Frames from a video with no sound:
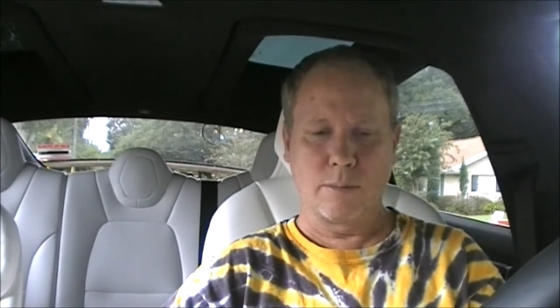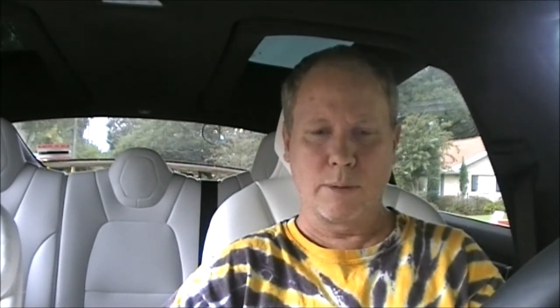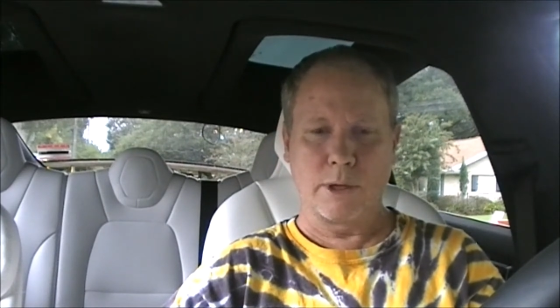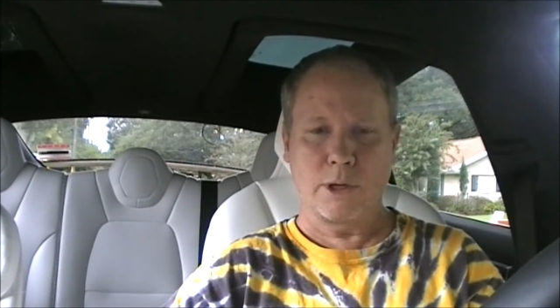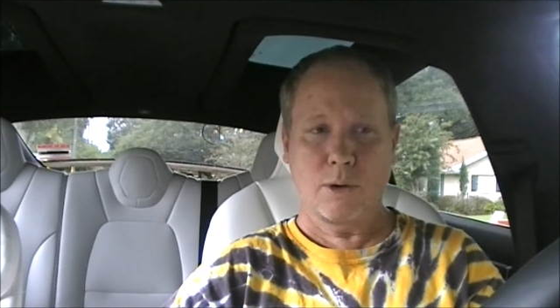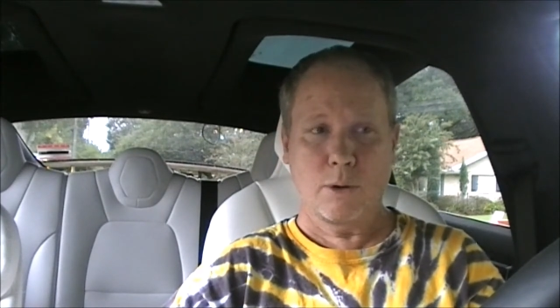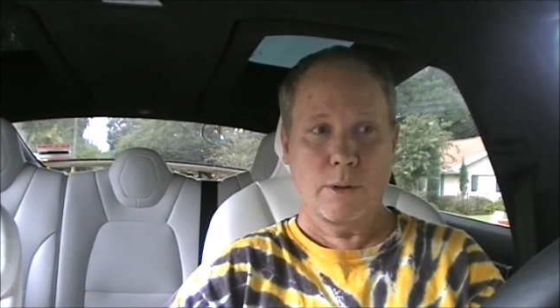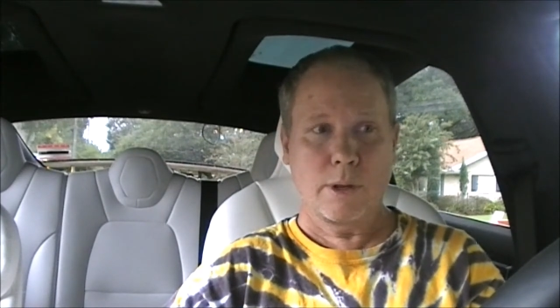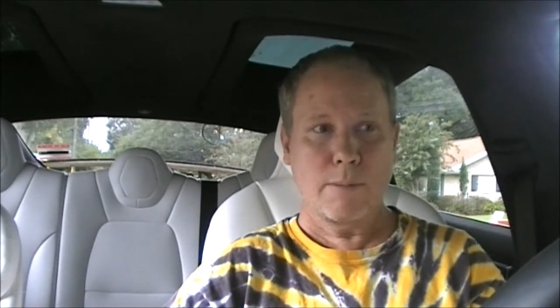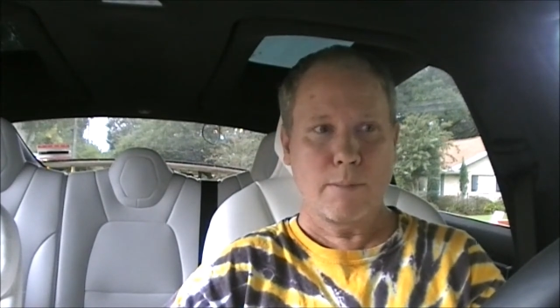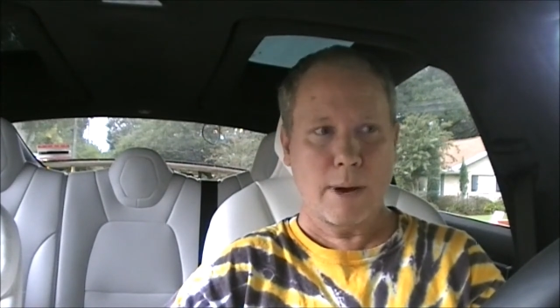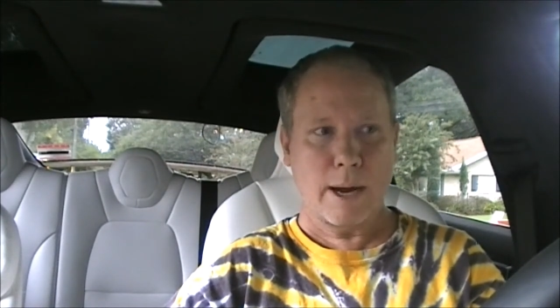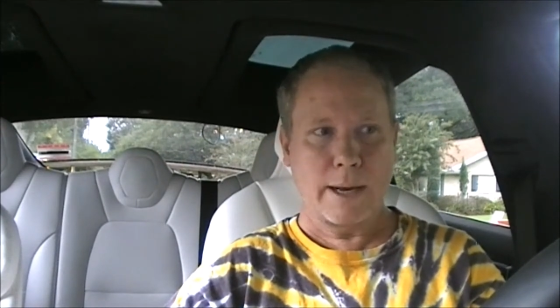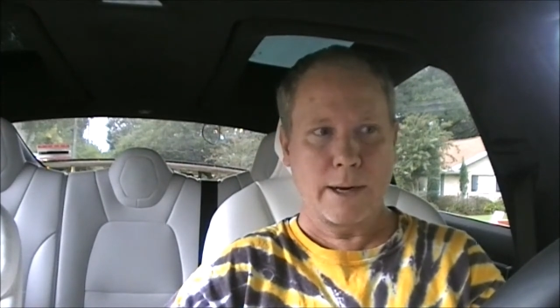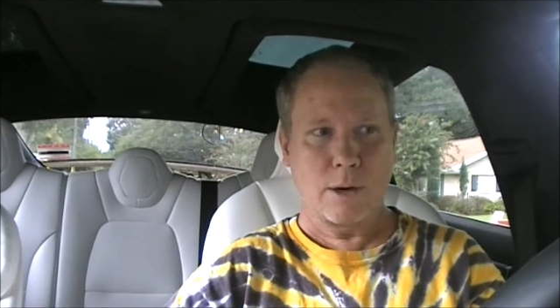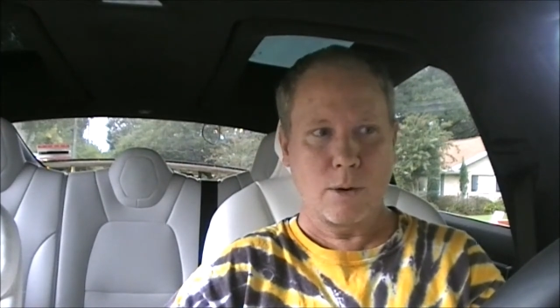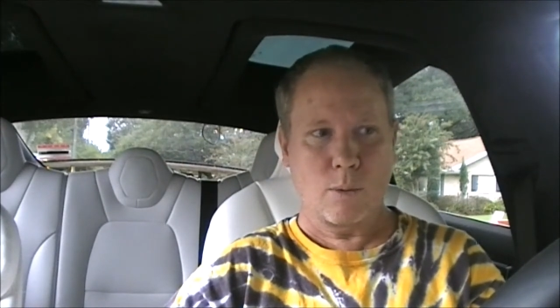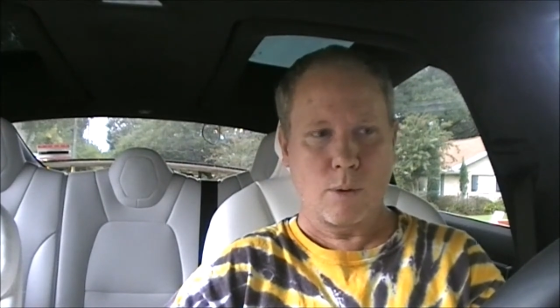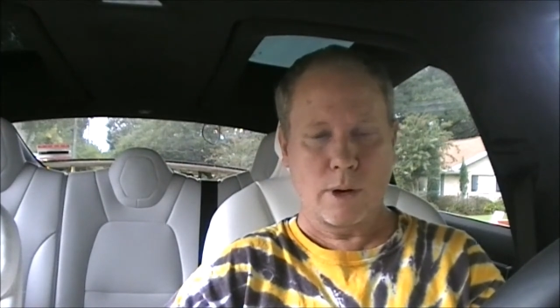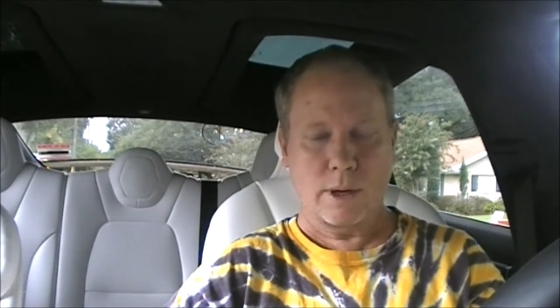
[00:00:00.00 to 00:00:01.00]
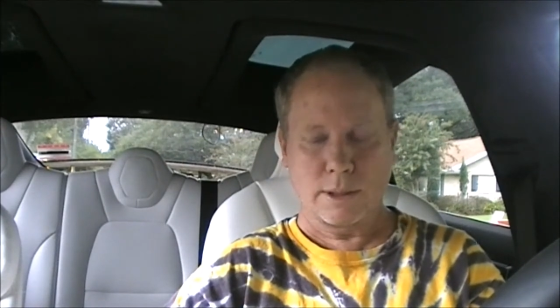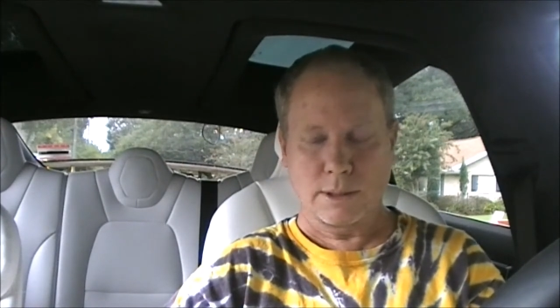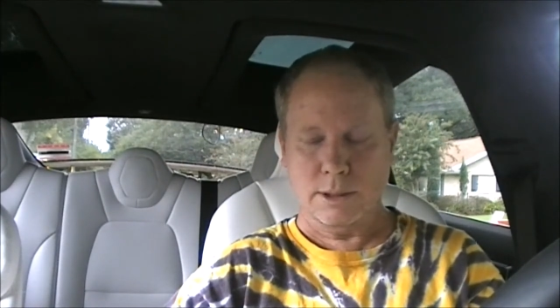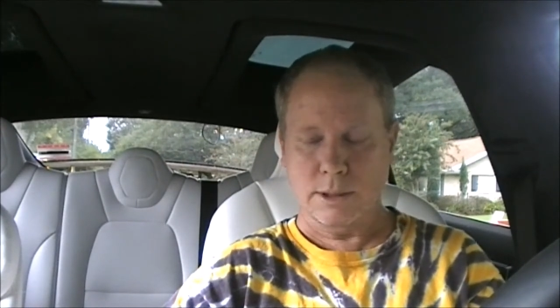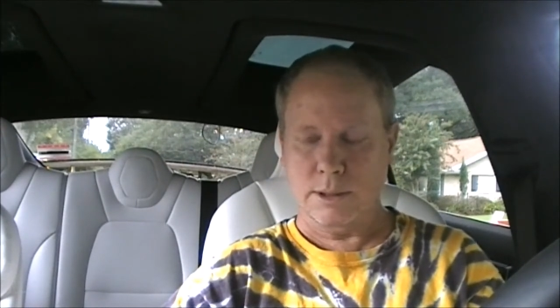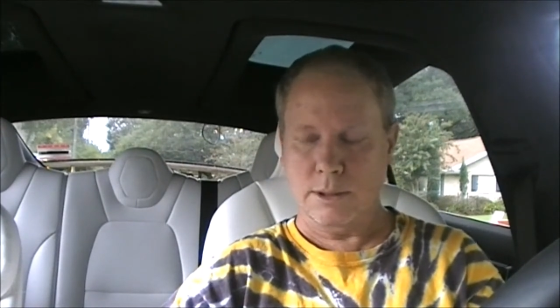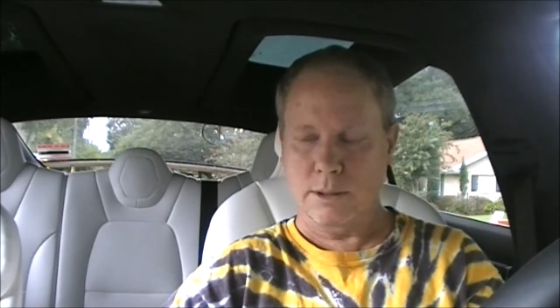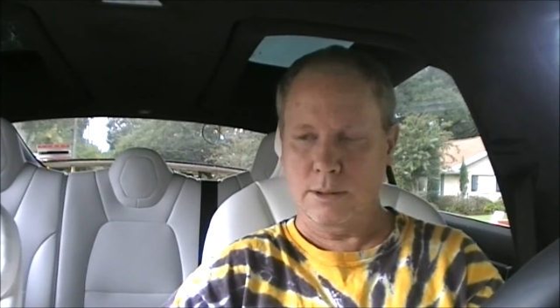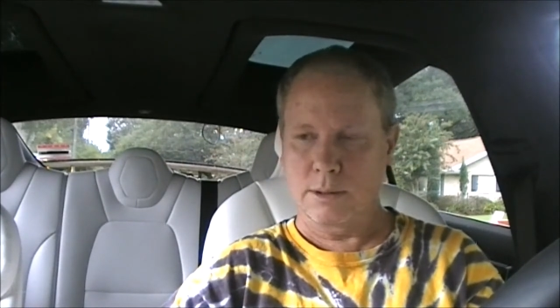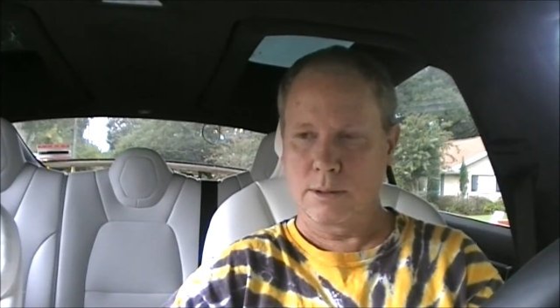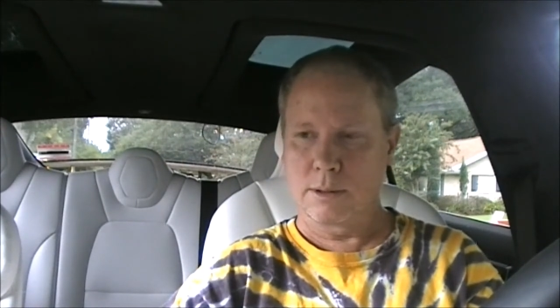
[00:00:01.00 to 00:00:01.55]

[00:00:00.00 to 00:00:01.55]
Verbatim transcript: but you only mine it once.